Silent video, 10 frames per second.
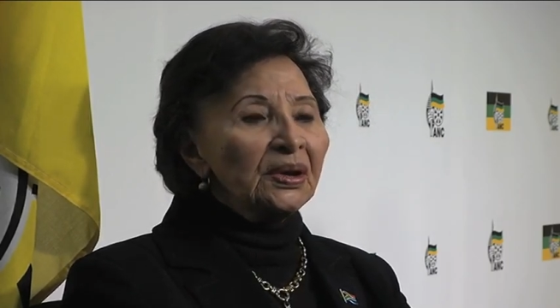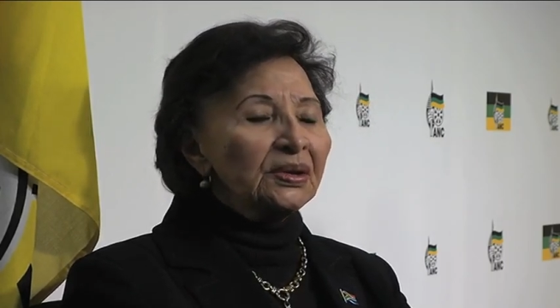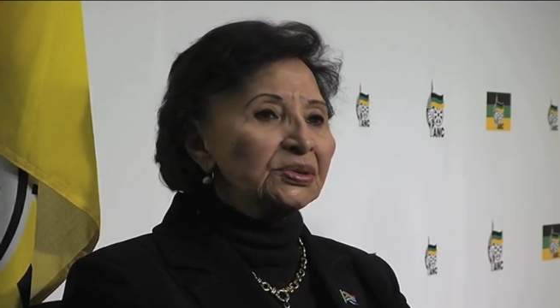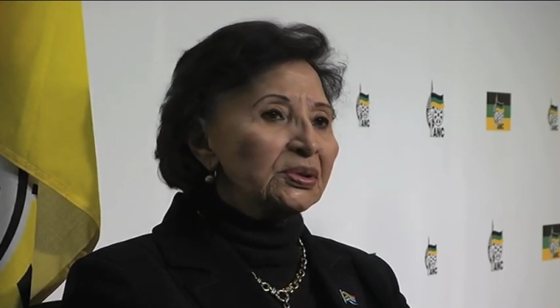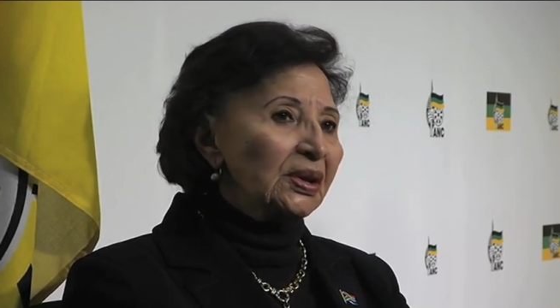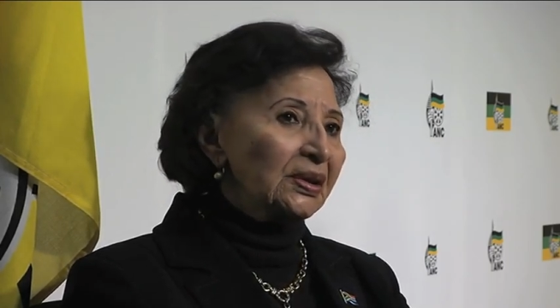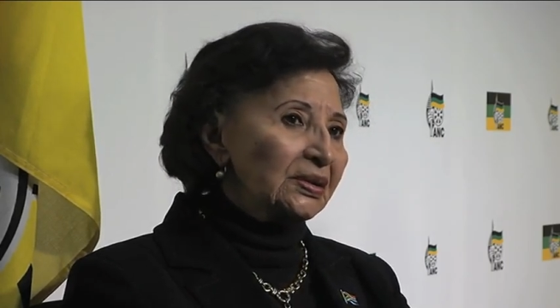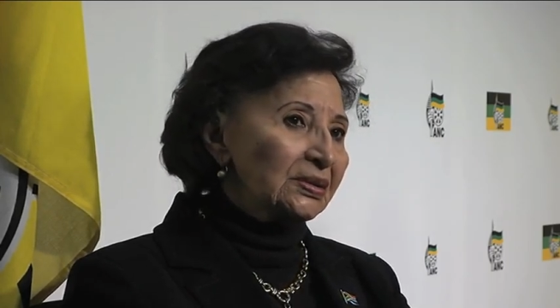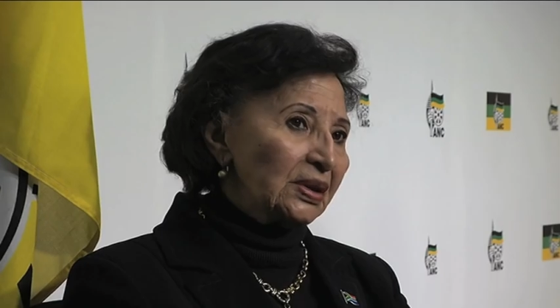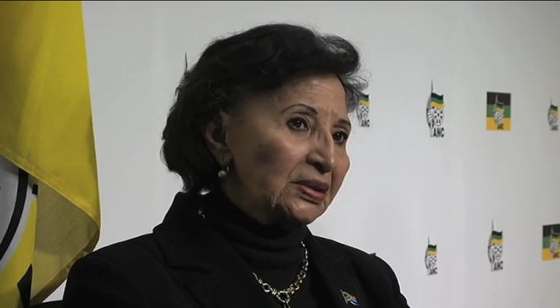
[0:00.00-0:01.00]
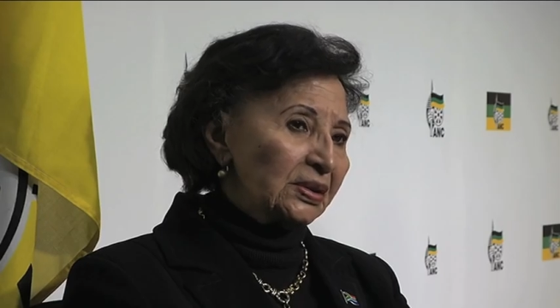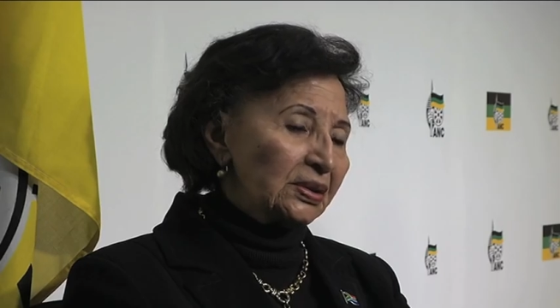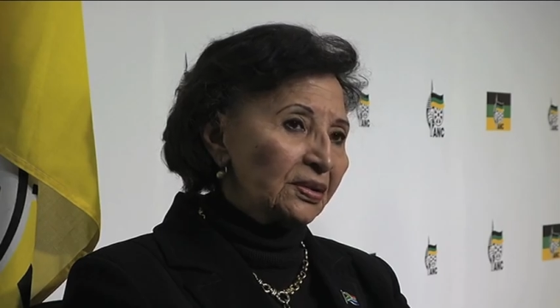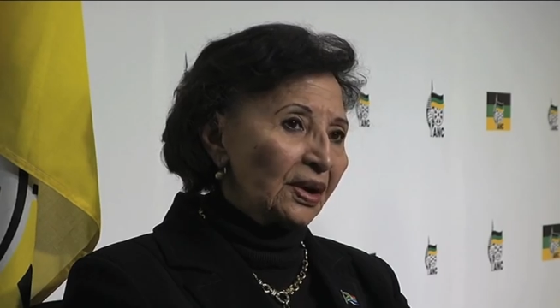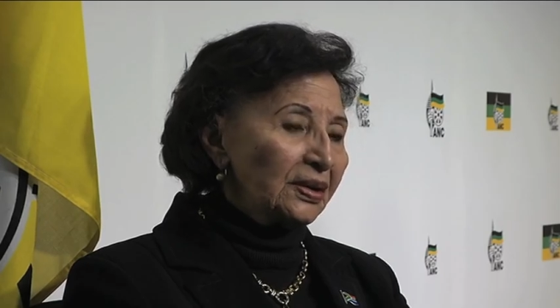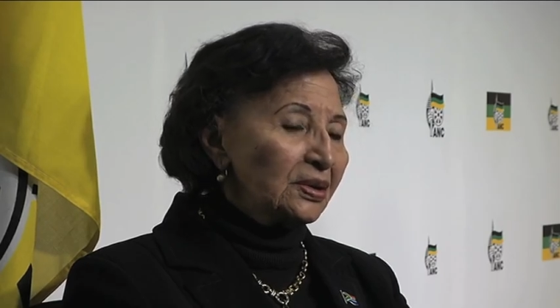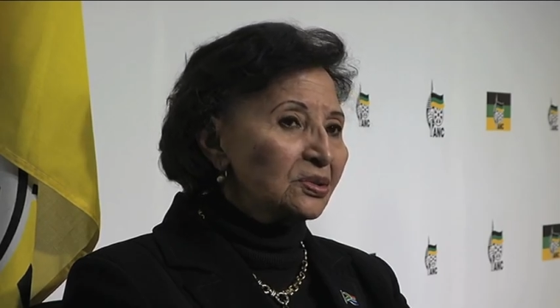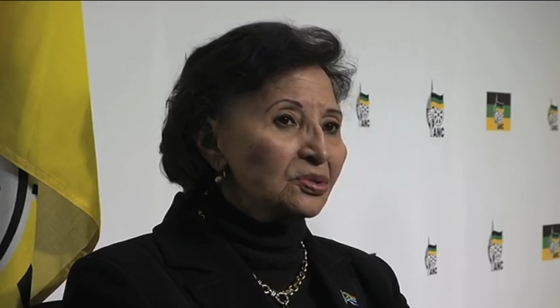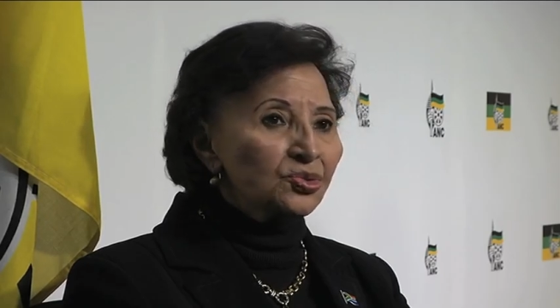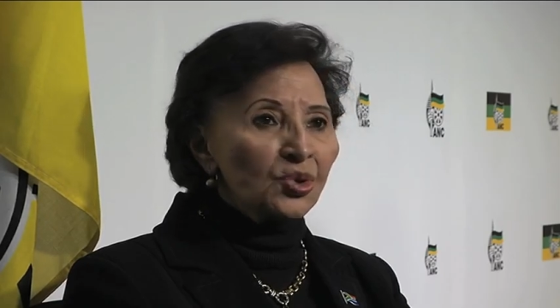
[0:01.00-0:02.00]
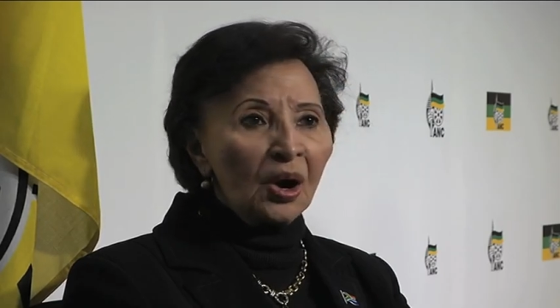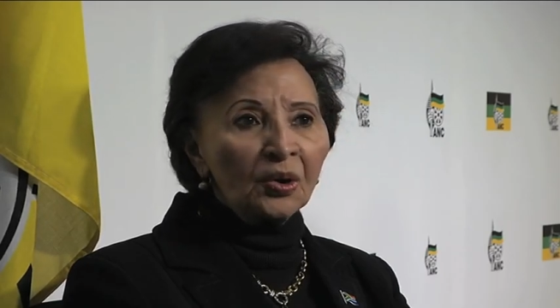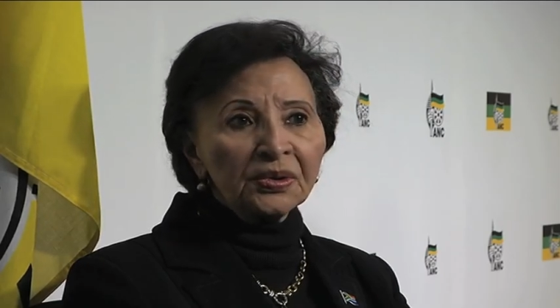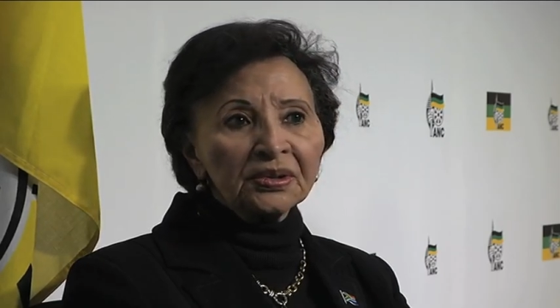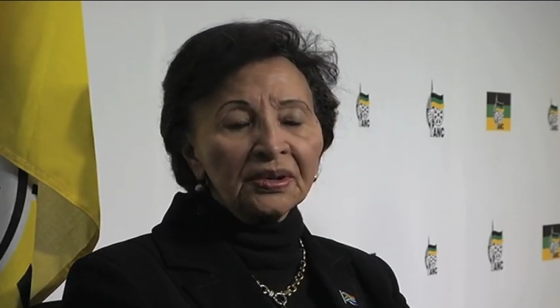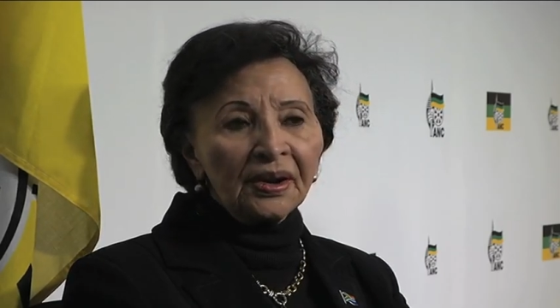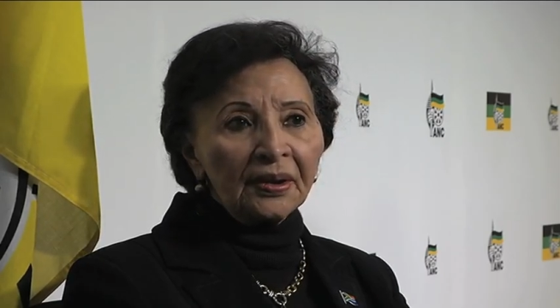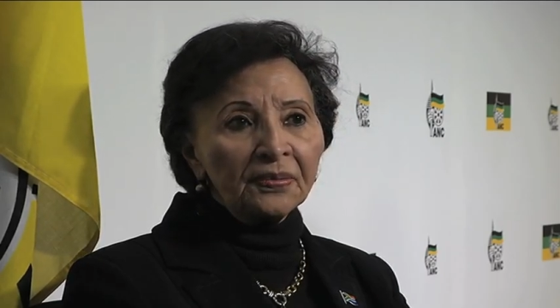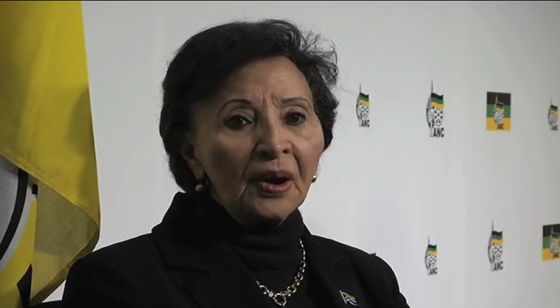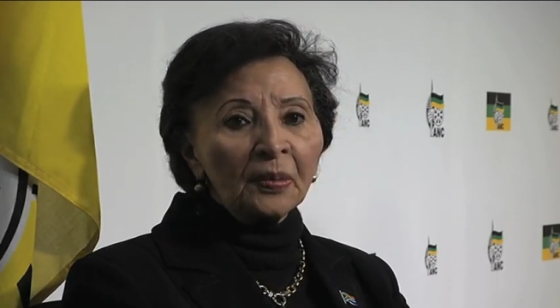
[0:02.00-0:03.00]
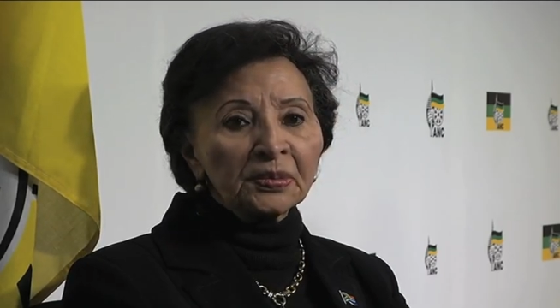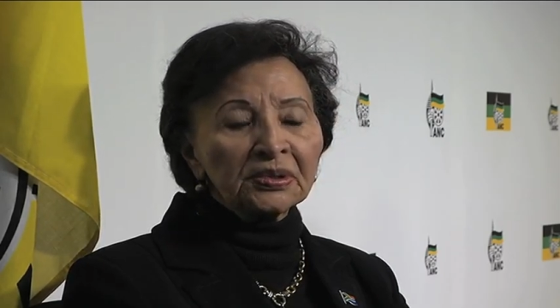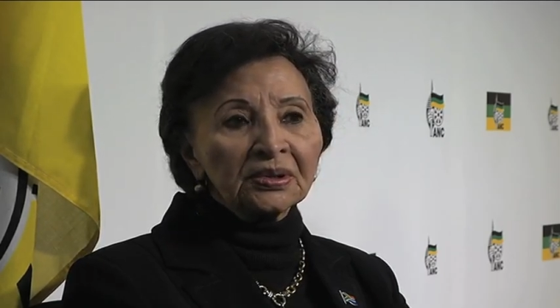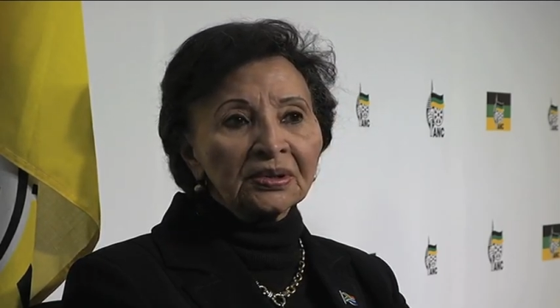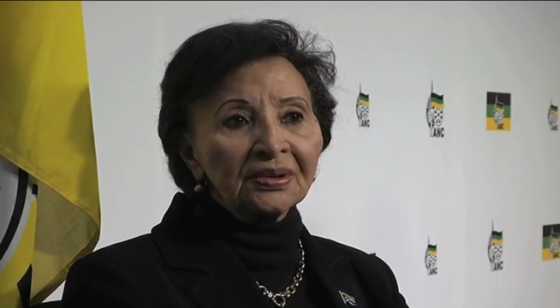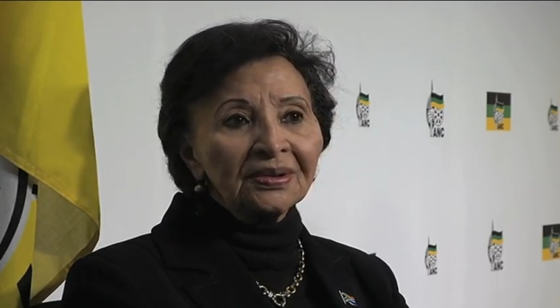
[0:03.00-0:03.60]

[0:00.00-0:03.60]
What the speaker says: she carried it right throughout her life up to